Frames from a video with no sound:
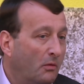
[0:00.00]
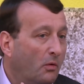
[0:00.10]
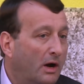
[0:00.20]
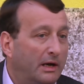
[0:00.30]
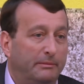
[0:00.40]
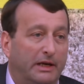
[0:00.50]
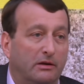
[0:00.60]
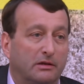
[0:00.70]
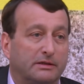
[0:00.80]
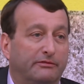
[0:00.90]
Why?
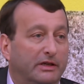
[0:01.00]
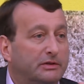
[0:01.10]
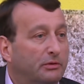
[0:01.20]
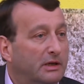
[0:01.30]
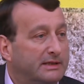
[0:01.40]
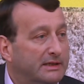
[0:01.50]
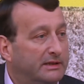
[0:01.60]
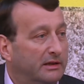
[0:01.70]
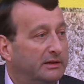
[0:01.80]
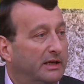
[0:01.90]
Because virtual
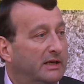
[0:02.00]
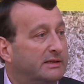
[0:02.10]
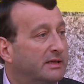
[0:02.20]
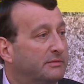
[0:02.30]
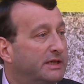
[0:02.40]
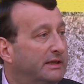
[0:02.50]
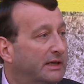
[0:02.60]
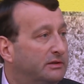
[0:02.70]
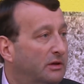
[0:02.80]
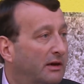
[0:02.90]
assistant is something
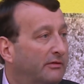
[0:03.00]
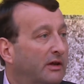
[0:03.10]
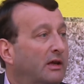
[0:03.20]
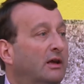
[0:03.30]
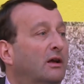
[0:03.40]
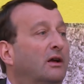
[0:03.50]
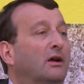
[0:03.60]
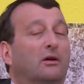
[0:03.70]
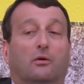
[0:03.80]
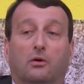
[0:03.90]
that you have
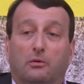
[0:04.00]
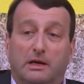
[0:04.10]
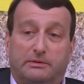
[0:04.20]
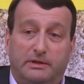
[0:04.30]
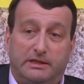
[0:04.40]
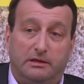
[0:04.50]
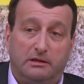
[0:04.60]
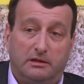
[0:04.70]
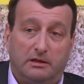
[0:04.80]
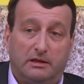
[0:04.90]
always with
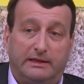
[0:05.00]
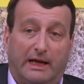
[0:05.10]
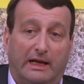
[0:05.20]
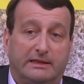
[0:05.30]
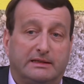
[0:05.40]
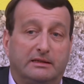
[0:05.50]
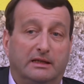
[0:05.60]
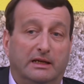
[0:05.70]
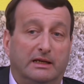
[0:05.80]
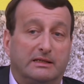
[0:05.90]
you, that
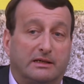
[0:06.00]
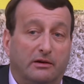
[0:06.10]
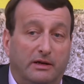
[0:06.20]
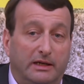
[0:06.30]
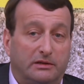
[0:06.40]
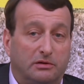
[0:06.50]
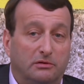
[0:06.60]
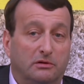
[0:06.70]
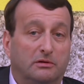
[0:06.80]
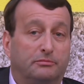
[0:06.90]
is going
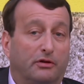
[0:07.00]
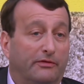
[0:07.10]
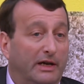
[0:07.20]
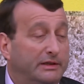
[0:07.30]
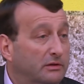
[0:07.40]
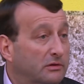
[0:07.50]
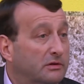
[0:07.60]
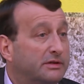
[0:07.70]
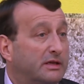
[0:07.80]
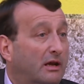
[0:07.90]
to provide
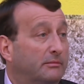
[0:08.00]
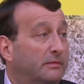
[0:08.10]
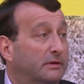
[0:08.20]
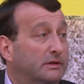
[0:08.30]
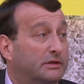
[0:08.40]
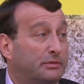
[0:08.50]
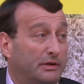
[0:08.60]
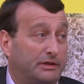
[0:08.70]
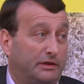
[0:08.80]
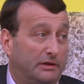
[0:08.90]
you some
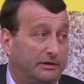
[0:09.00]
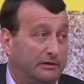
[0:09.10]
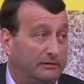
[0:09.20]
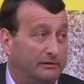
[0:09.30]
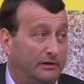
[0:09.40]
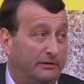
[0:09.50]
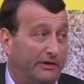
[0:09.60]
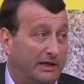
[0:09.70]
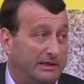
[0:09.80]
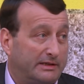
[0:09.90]
trusted
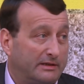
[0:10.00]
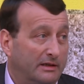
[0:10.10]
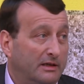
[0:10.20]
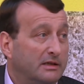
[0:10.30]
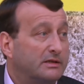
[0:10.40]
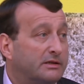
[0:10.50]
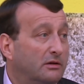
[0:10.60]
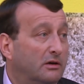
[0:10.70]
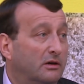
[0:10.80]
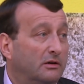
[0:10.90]
advice.
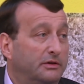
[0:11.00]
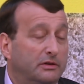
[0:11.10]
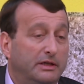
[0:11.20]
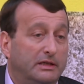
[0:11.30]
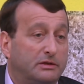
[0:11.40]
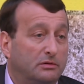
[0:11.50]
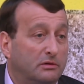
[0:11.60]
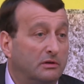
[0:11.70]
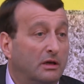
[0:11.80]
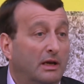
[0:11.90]
So you need
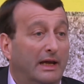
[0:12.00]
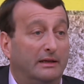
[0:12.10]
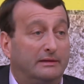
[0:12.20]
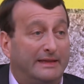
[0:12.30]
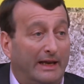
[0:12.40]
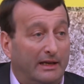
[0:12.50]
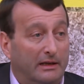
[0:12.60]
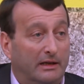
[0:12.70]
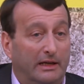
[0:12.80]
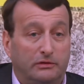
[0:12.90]
to
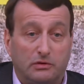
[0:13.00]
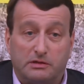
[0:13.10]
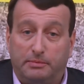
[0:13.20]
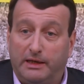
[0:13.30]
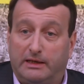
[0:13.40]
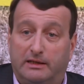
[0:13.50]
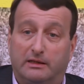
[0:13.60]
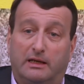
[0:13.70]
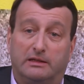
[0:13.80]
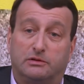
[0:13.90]
tell and to speak
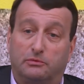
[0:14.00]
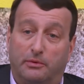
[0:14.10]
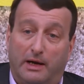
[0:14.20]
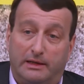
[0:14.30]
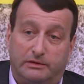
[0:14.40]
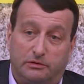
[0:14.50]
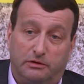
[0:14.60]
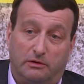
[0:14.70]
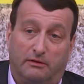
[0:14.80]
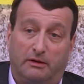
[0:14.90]
and to write to
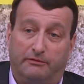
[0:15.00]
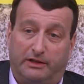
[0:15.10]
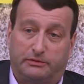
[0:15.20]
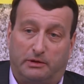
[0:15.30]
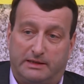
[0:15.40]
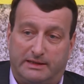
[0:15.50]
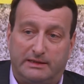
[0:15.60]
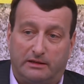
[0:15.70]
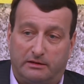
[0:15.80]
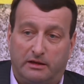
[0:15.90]
your virtual
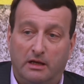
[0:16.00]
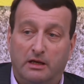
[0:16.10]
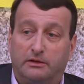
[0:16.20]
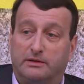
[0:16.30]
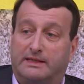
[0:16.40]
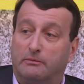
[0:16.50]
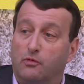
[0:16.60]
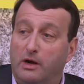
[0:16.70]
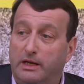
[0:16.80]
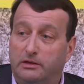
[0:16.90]
assistant the same
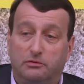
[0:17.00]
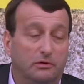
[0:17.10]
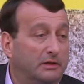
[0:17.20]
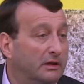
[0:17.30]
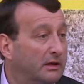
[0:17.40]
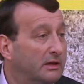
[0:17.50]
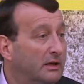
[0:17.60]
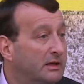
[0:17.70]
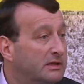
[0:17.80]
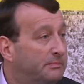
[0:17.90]
way you would
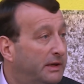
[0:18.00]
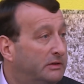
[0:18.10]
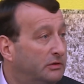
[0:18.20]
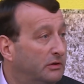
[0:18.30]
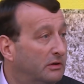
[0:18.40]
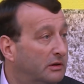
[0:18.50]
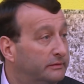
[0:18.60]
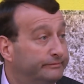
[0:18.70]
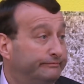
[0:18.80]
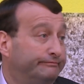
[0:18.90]
speak to your
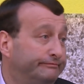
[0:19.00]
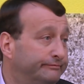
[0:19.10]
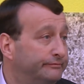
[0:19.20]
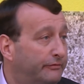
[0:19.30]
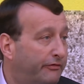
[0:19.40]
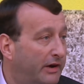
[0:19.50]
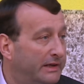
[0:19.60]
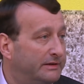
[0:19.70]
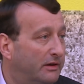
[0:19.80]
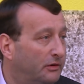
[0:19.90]

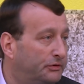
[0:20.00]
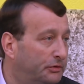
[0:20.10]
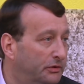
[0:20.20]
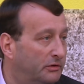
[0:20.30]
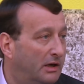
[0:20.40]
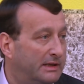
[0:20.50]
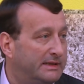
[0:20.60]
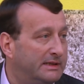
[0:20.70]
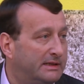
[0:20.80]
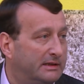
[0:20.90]
friend or to your
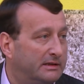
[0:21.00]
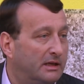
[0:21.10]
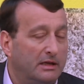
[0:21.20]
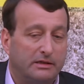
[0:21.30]
assistant.